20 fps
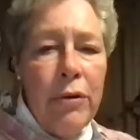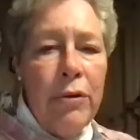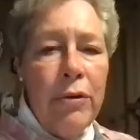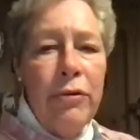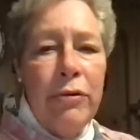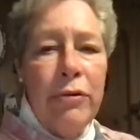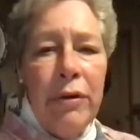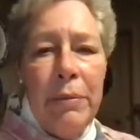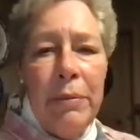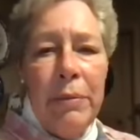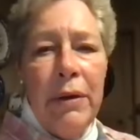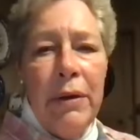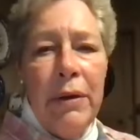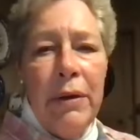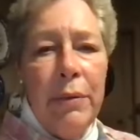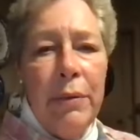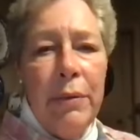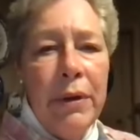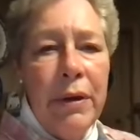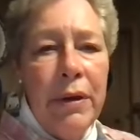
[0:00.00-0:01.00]
could do
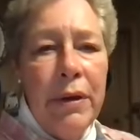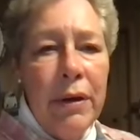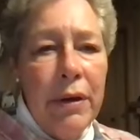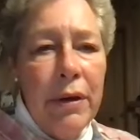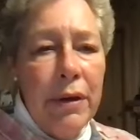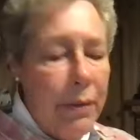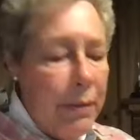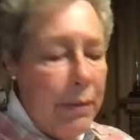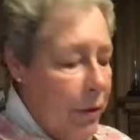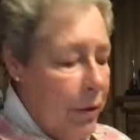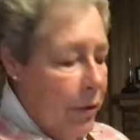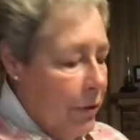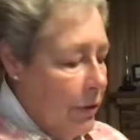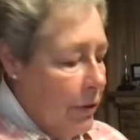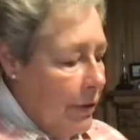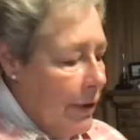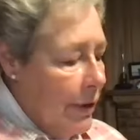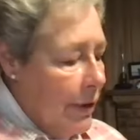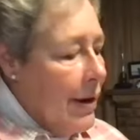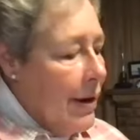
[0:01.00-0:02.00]
something with, you
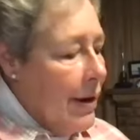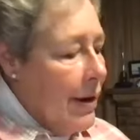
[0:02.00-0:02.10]
could